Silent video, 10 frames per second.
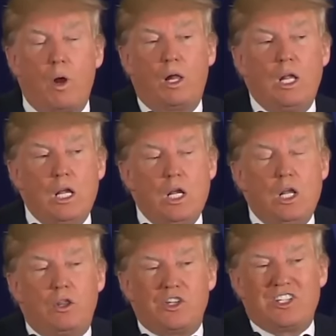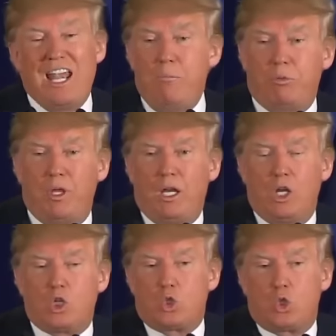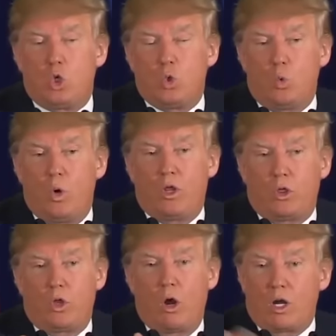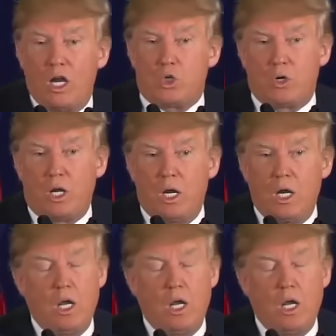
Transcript: Well, the same thing is true with our country.